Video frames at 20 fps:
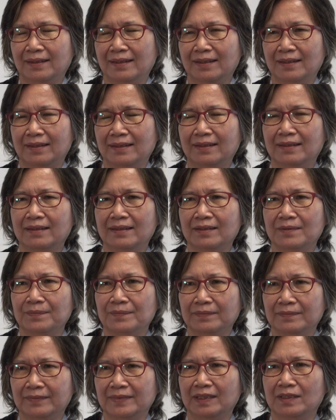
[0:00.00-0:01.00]
and in
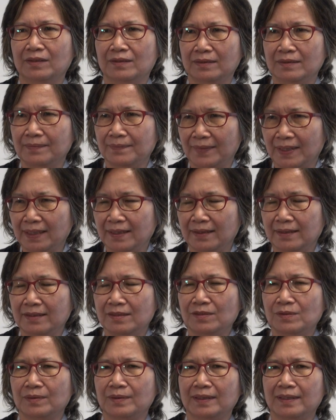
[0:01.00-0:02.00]
um, you know
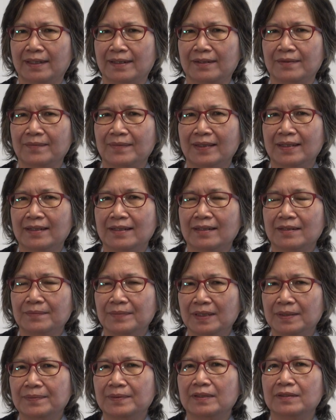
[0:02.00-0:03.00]
making sure that
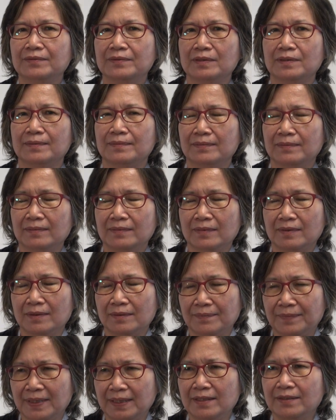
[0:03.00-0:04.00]
people would
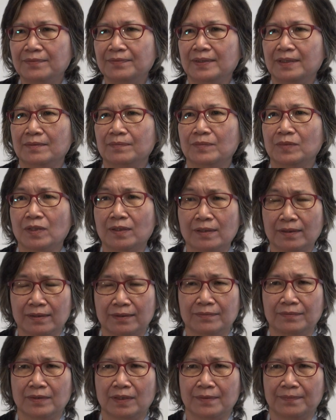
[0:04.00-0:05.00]
benefit
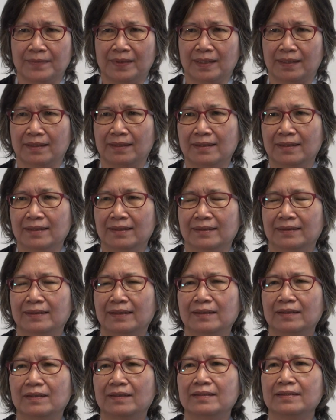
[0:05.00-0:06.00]
more from the
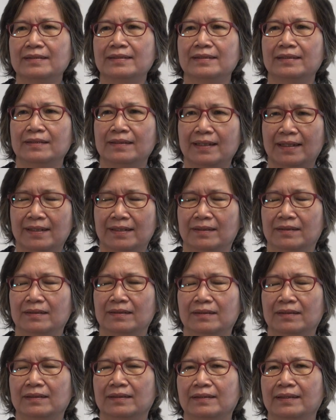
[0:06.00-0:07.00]
technology than
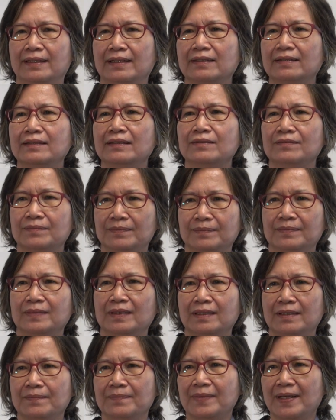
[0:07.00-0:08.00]
the negative
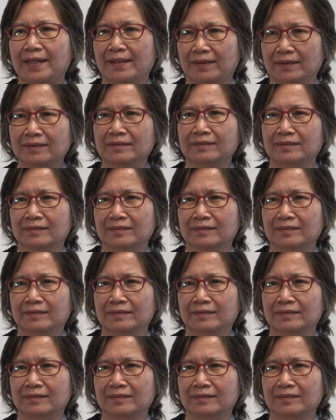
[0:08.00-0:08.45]
impact.